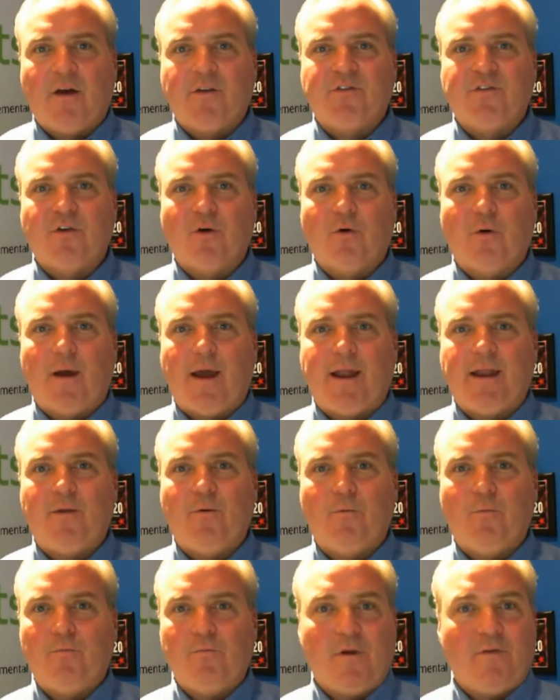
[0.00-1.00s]
So
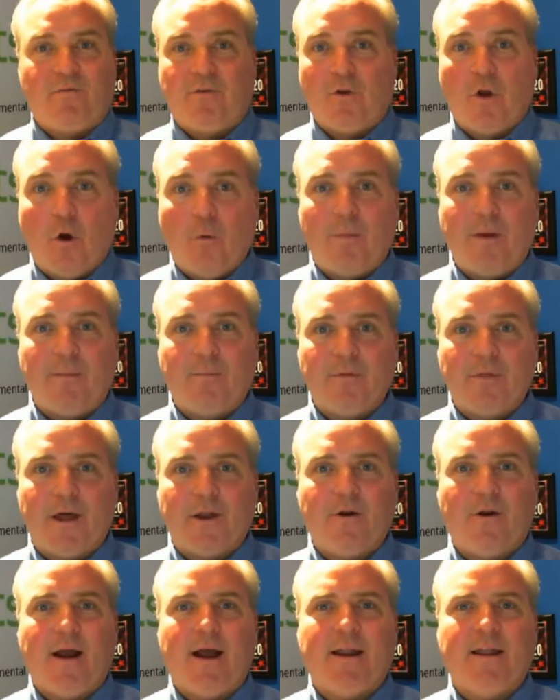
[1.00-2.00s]
if you know people
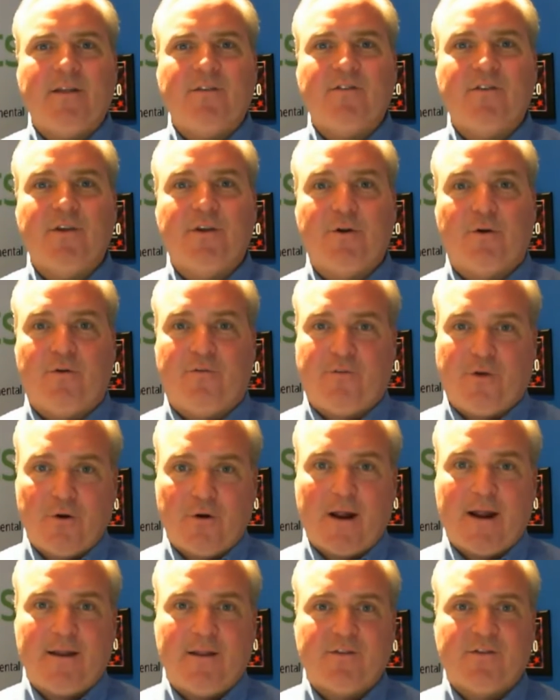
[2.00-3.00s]
that are on insulin or if
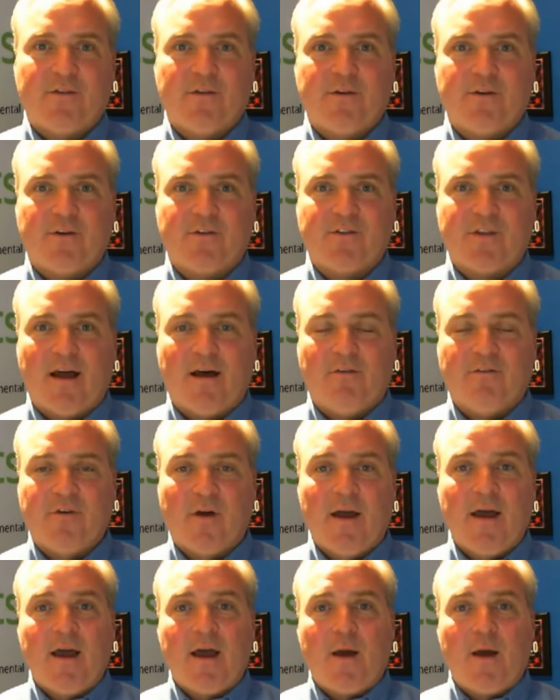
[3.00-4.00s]
you're on insulin yourself,